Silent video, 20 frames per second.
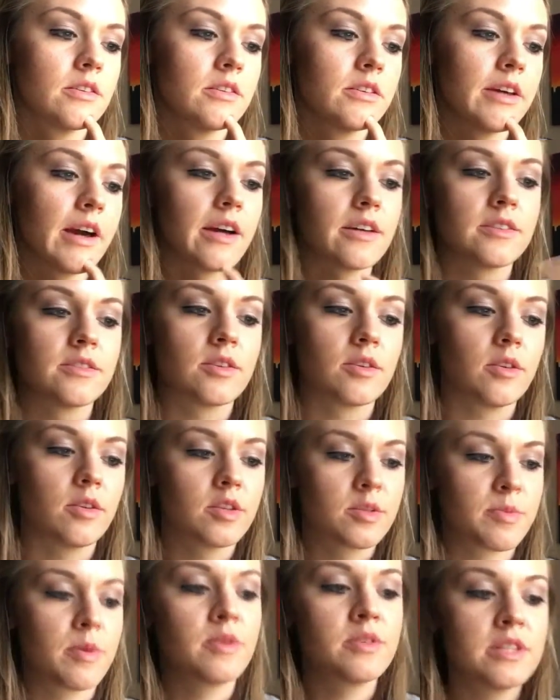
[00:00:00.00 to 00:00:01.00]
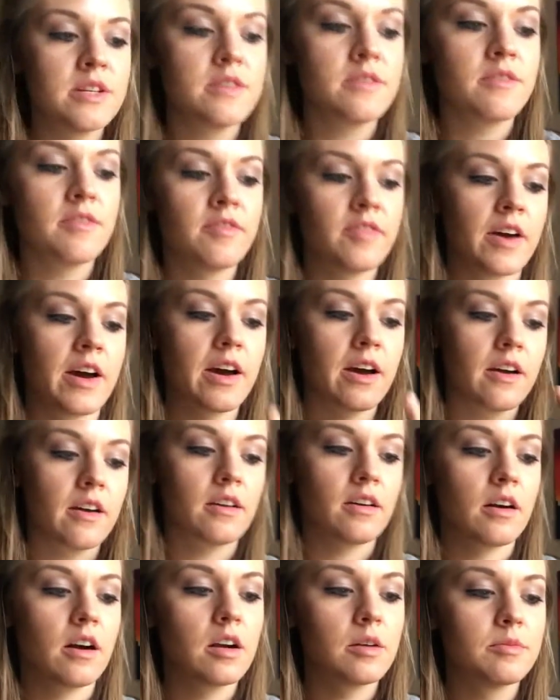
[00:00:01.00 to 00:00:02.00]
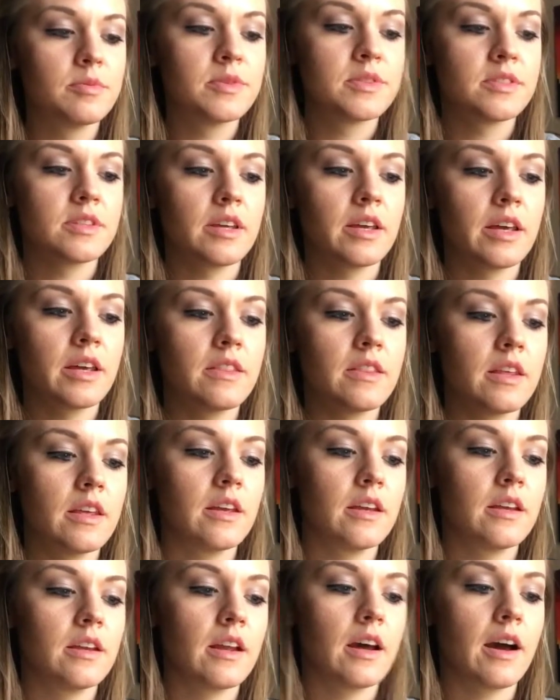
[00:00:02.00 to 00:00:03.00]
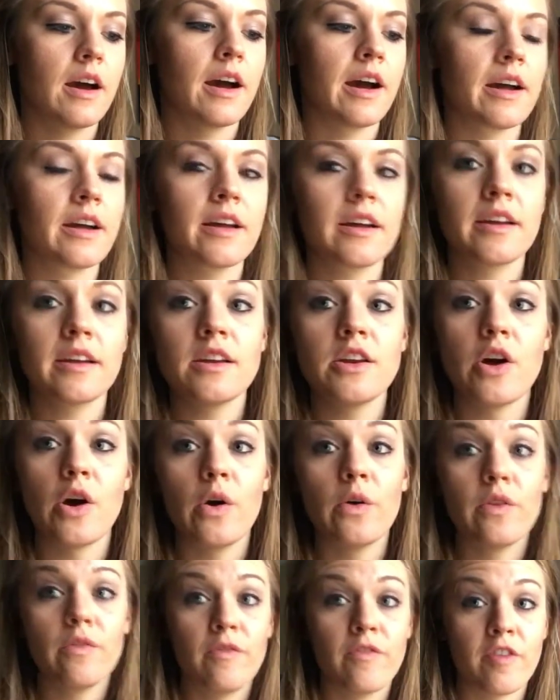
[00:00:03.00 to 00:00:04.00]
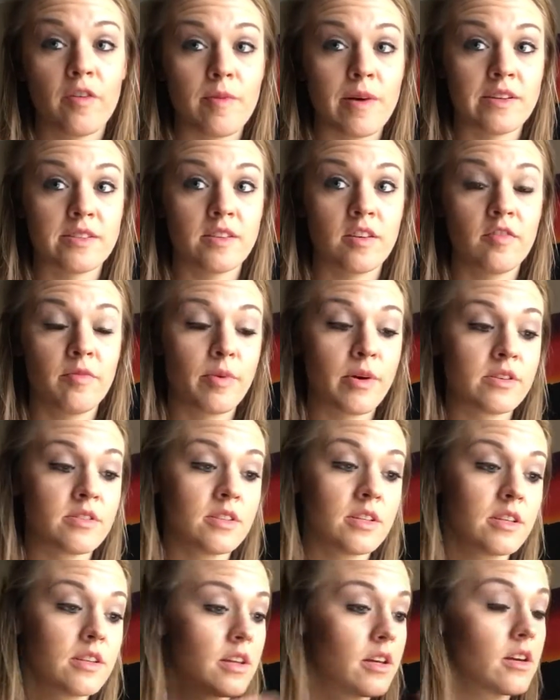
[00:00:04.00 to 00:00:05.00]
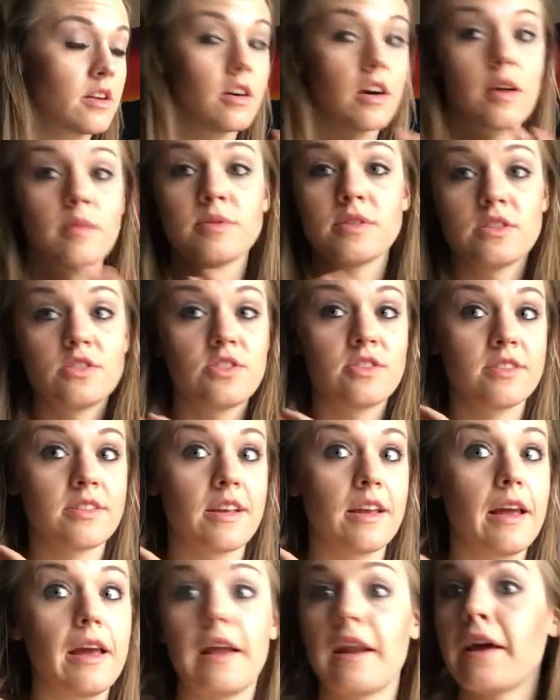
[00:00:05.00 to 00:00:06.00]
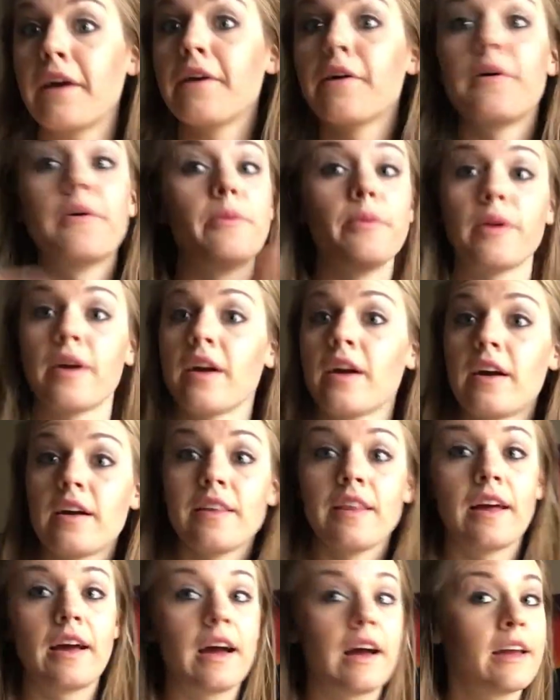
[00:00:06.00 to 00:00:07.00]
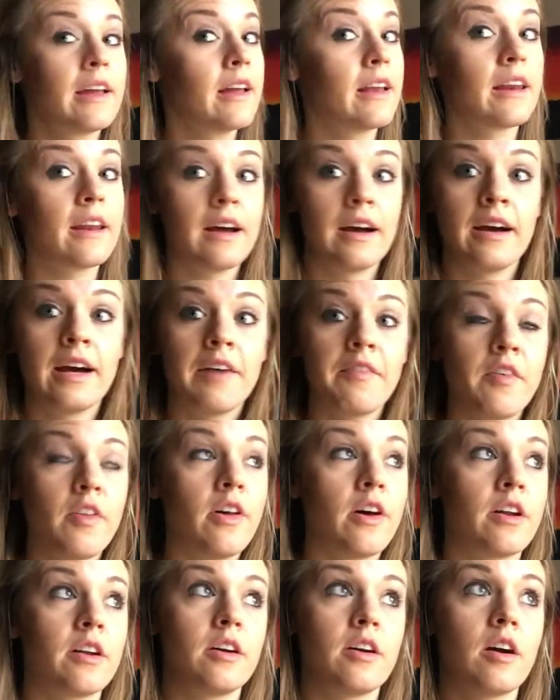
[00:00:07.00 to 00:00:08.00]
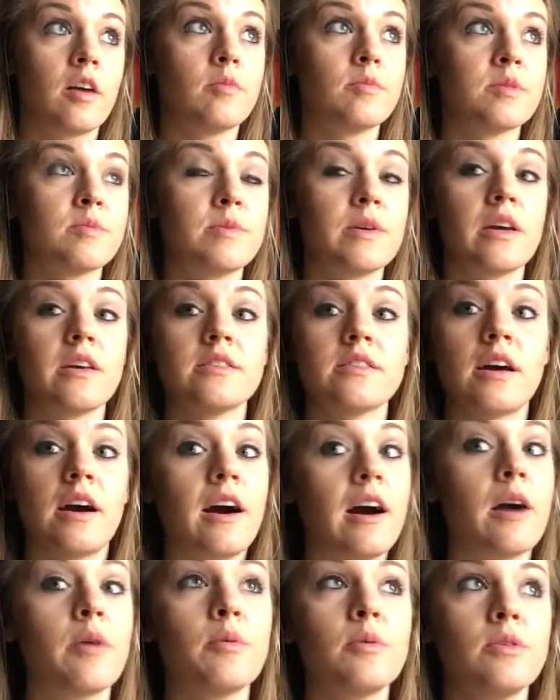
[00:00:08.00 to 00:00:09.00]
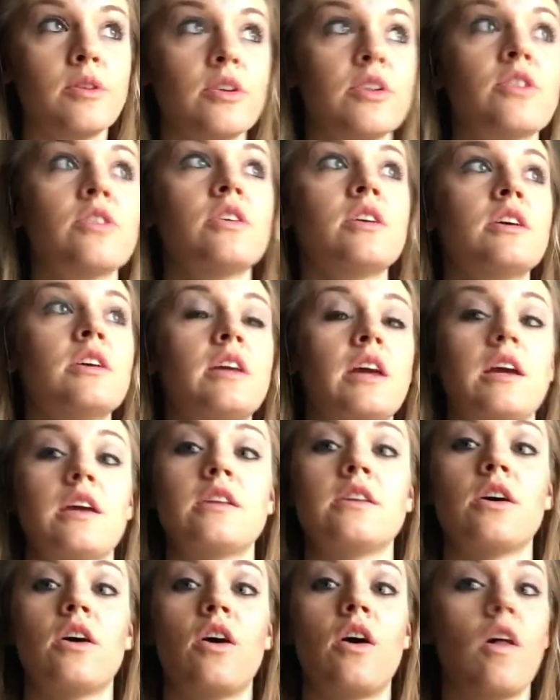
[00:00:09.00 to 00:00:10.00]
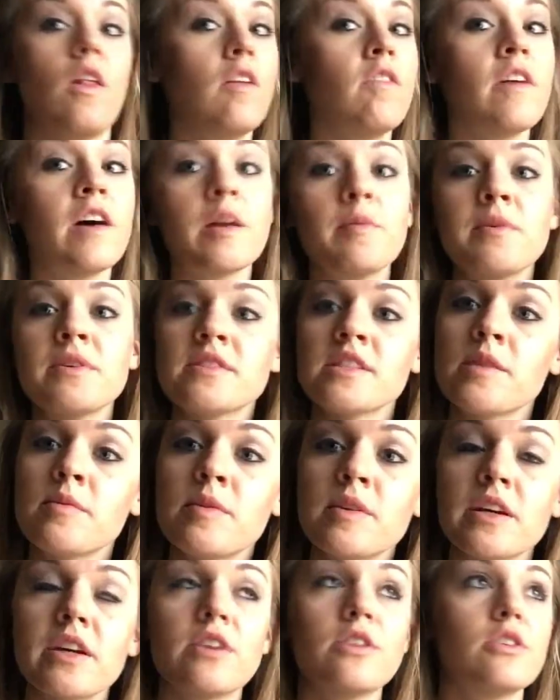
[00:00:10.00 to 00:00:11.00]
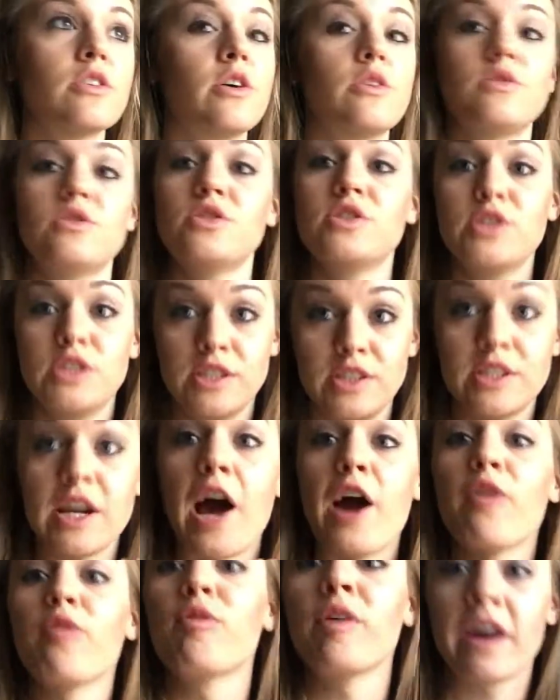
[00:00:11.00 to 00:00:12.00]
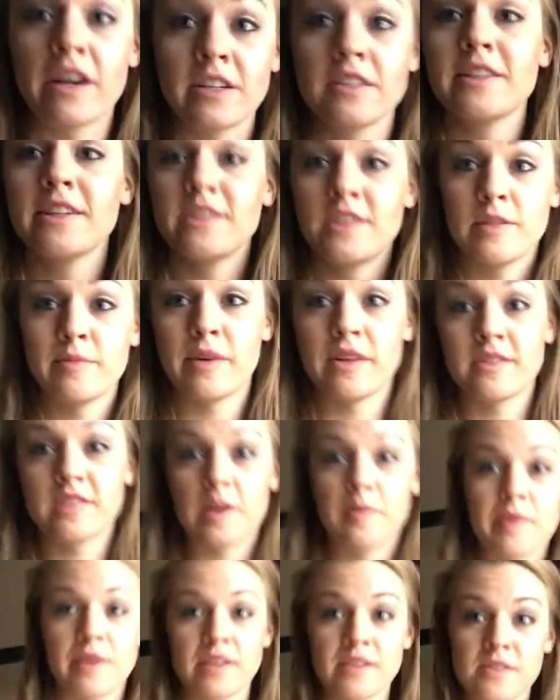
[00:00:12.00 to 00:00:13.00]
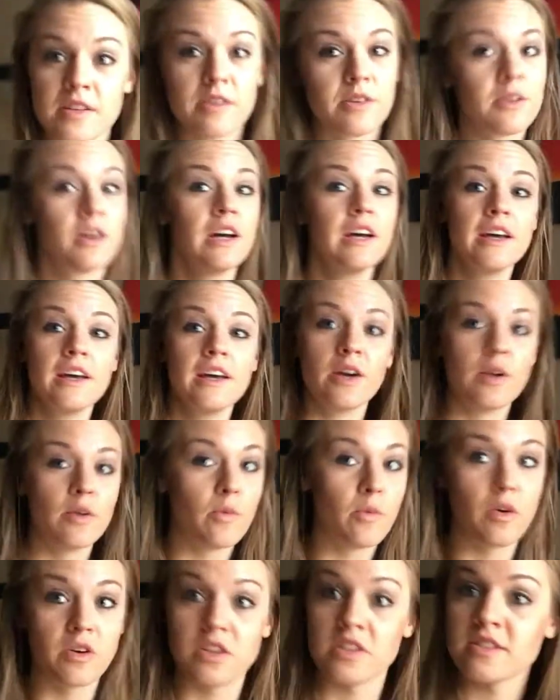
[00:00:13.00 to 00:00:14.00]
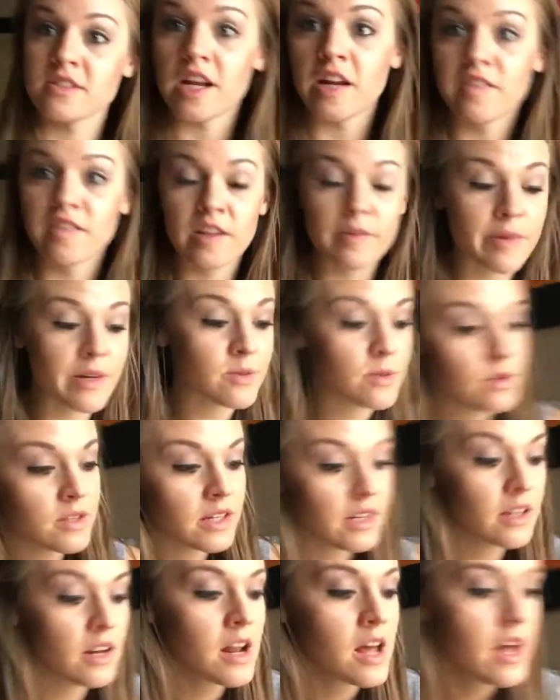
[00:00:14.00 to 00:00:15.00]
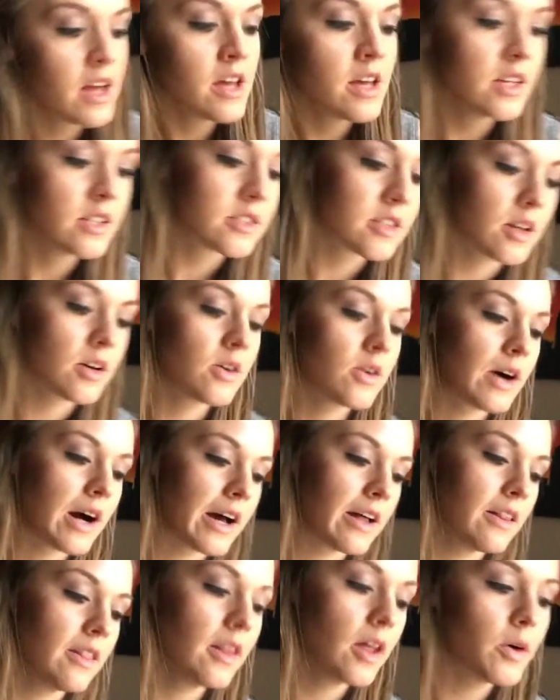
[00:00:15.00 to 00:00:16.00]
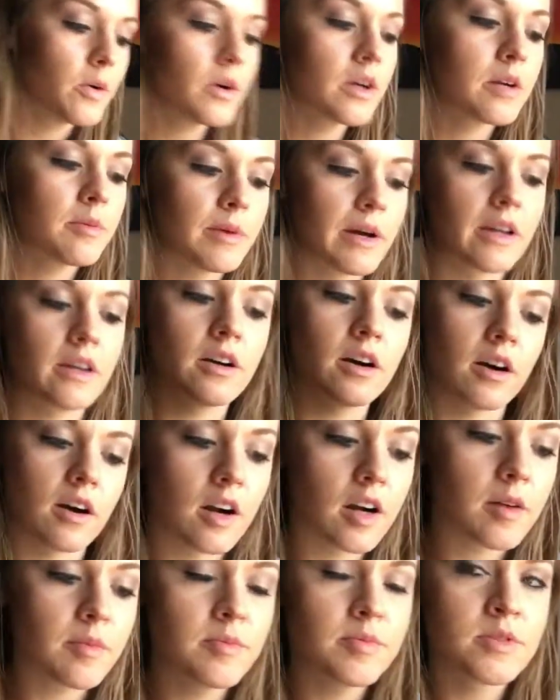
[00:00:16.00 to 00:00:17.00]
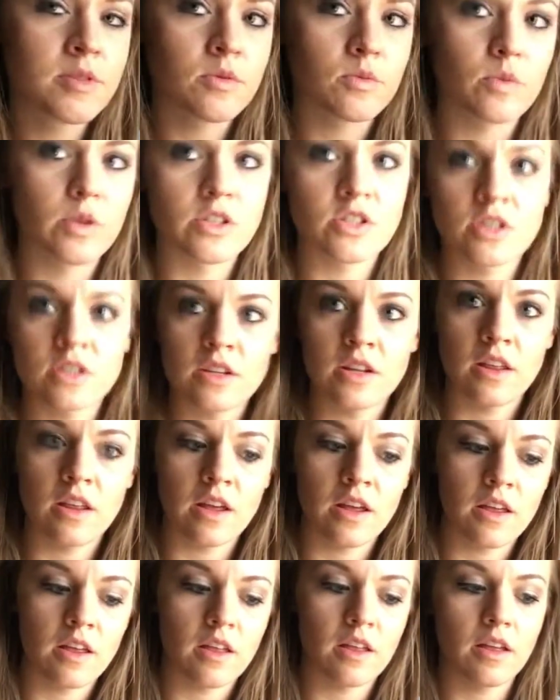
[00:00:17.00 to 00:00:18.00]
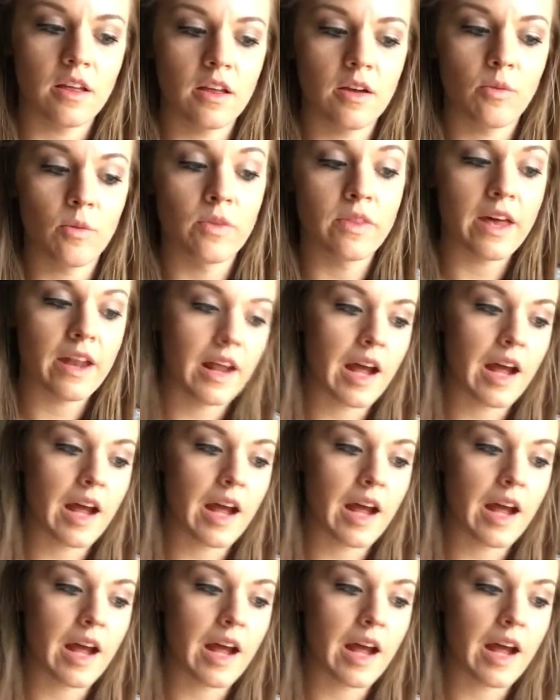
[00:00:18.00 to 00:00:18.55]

Yeah, so there's protein, fat, carbs, and then I know for myself personally that carbs is just, it ain't gonna work. Like, I cannot have a lot of carbs because I will literally gain all of that in my stomach. It'll go directly to my stomach, so we're just not even gonna mess with that. So I lowered my carbs, which when that